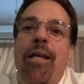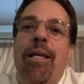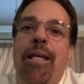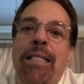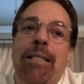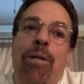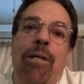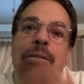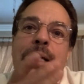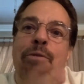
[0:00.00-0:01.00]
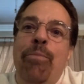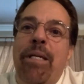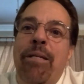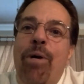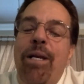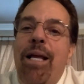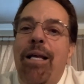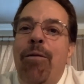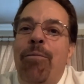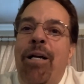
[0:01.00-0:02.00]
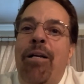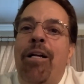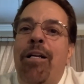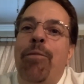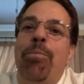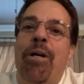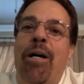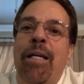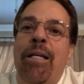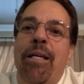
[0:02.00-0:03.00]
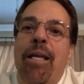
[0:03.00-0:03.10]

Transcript: And I said, well, that's me. Why not? I'll, I'll, I'll apply.